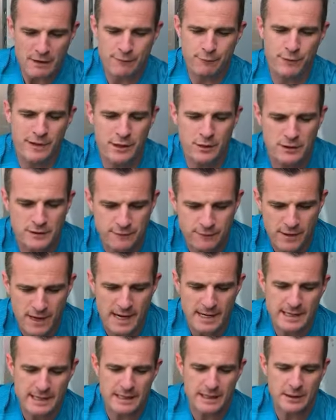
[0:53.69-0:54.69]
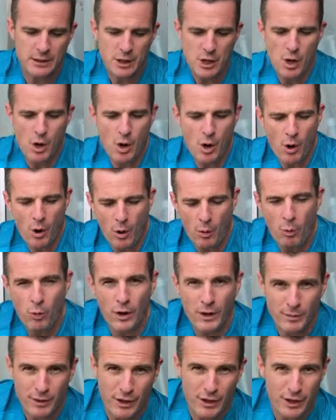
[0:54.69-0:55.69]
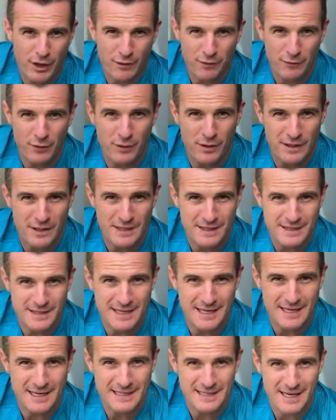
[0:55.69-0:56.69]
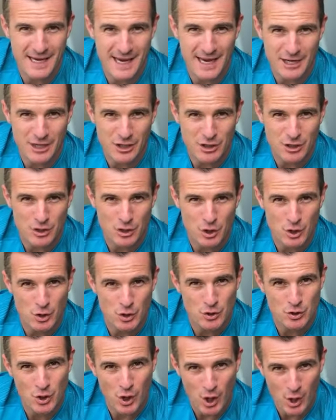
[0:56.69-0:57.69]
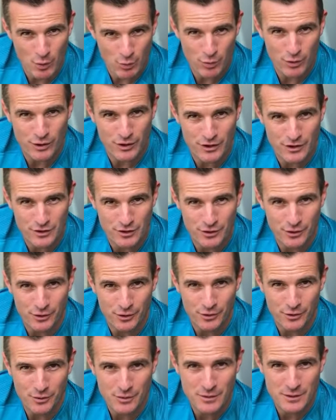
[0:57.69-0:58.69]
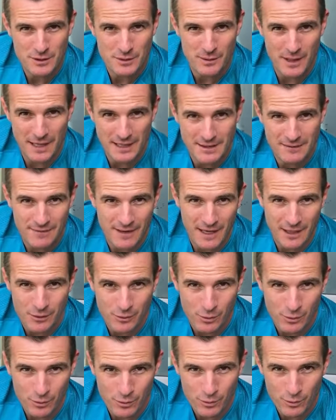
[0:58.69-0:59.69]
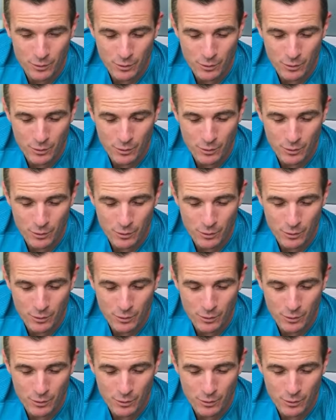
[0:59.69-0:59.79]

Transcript: if we use Fran here, what I'm going to go through is things that you don't want to do to activate your